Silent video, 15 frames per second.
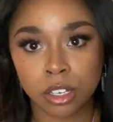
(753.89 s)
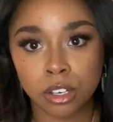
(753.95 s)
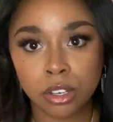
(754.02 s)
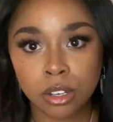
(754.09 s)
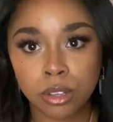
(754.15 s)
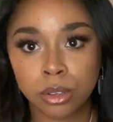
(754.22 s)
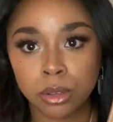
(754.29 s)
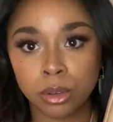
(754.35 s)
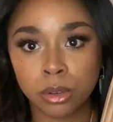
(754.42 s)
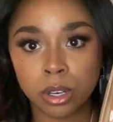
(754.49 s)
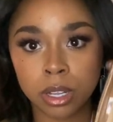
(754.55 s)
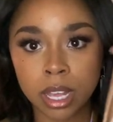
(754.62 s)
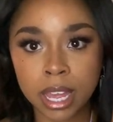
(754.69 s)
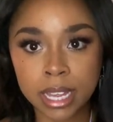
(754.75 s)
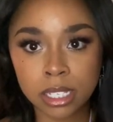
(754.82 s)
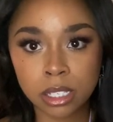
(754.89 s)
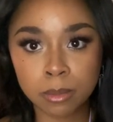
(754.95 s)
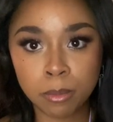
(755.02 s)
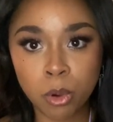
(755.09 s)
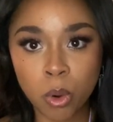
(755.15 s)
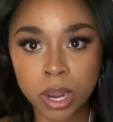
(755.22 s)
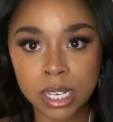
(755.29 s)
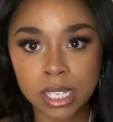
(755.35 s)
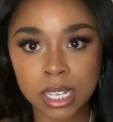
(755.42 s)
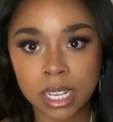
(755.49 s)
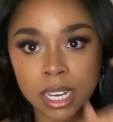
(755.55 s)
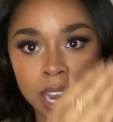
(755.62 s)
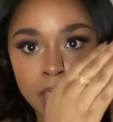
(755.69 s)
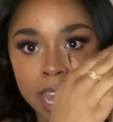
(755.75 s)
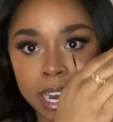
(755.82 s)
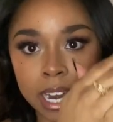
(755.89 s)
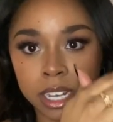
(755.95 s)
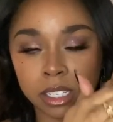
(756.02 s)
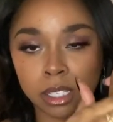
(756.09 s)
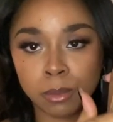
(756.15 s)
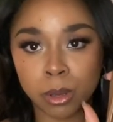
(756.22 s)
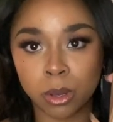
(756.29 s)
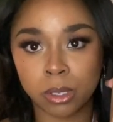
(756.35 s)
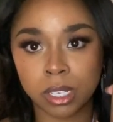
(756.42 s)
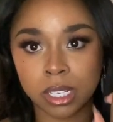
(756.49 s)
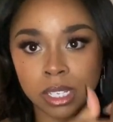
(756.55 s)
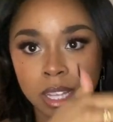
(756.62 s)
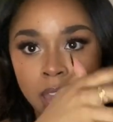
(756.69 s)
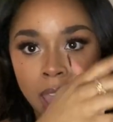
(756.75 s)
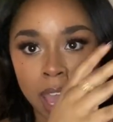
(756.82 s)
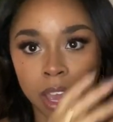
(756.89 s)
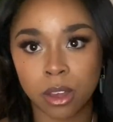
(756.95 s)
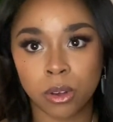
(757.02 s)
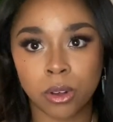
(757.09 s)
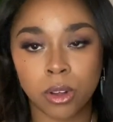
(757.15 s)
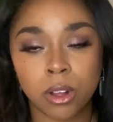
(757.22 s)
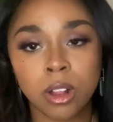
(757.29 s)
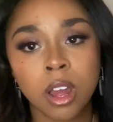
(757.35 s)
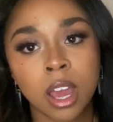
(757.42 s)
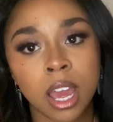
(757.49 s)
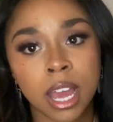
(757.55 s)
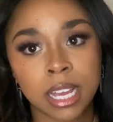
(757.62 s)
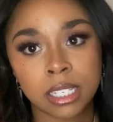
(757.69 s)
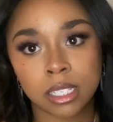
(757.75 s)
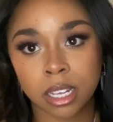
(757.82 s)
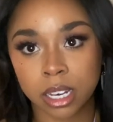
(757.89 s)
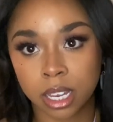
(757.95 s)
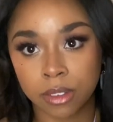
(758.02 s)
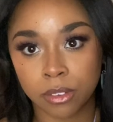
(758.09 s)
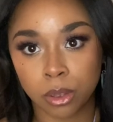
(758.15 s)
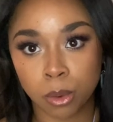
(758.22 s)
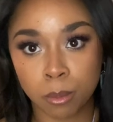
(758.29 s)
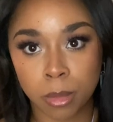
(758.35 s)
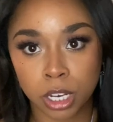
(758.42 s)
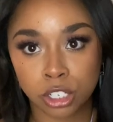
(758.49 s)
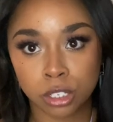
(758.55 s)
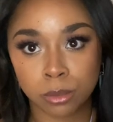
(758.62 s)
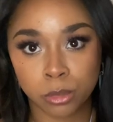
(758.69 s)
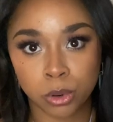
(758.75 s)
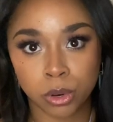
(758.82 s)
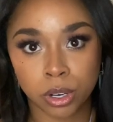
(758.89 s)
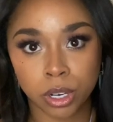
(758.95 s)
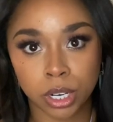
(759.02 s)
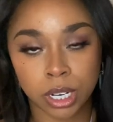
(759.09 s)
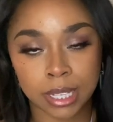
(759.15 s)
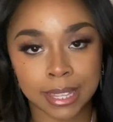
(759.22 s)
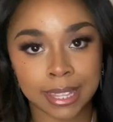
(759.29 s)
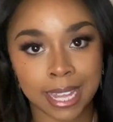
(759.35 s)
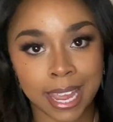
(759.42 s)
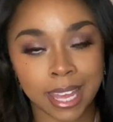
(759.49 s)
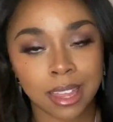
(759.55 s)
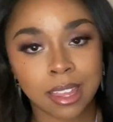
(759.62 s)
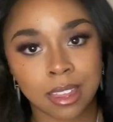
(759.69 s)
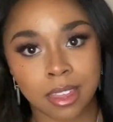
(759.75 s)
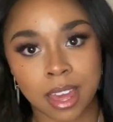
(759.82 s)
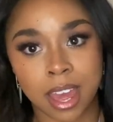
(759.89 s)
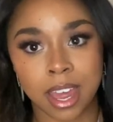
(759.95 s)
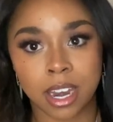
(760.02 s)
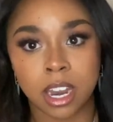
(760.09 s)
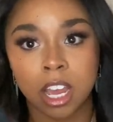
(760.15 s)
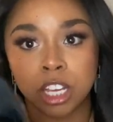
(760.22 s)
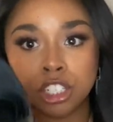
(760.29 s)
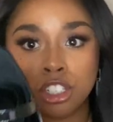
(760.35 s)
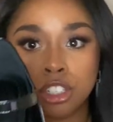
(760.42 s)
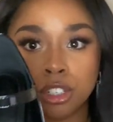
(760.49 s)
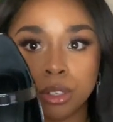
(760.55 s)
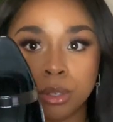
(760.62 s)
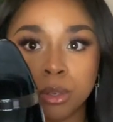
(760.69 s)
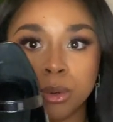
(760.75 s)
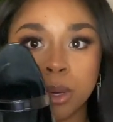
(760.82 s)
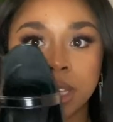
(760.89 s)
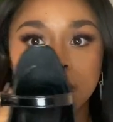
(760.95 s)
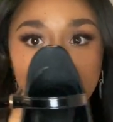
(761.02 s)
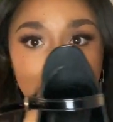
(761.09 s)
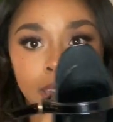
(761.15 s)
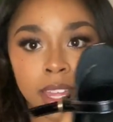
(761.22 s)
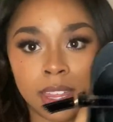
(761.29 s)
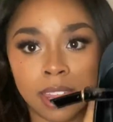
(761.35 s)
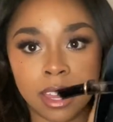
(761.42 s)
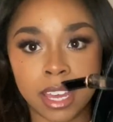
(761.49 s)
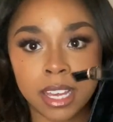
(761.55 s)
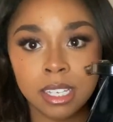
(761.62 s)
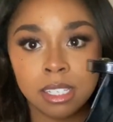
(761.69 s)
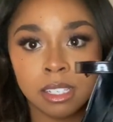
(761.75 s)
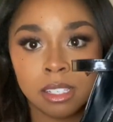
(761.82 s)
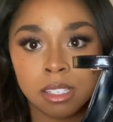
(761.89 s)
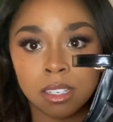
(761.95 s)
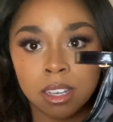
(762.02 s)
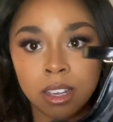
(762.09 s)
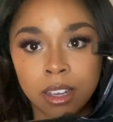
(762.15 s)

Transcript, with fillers: nude, it's pointed, and it exposes the ankle. It's gonna give you much more length than a shoe like this.